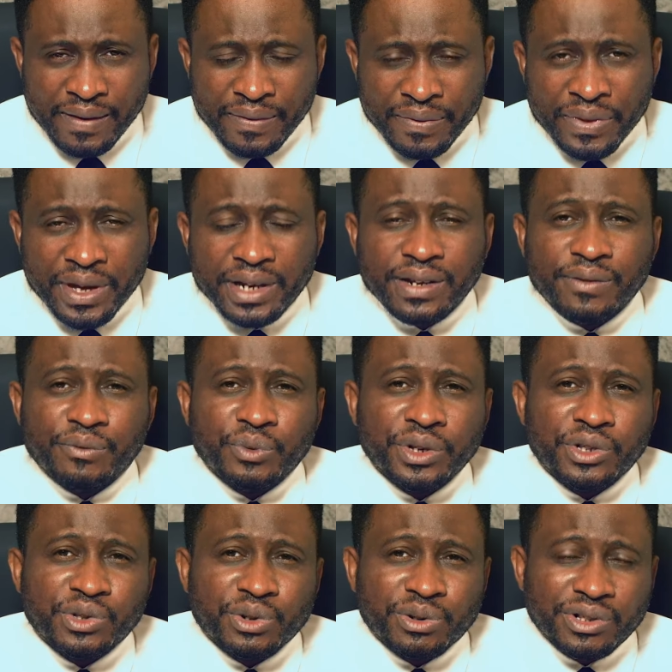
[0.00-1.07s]
that if we
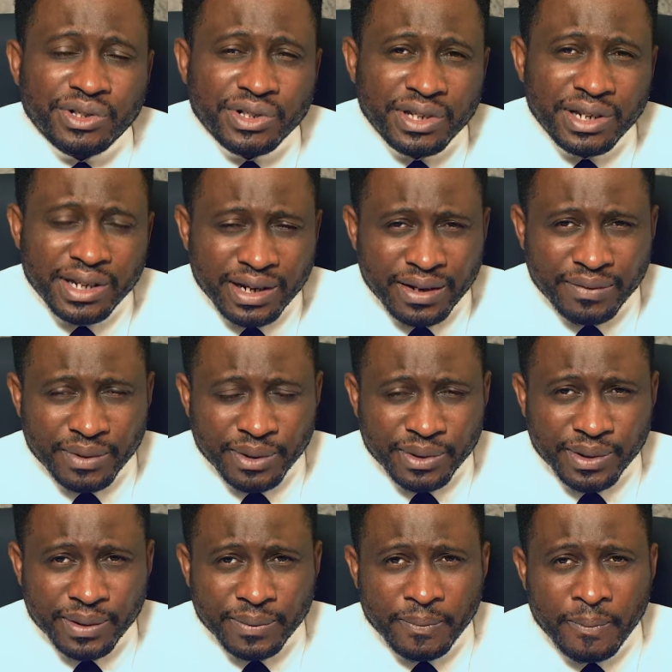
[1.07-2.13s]
succeed at
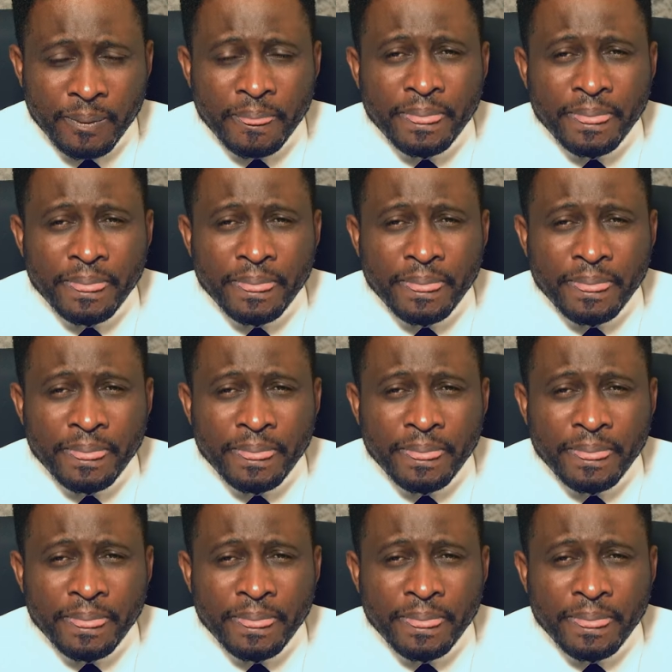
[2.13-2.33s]
everything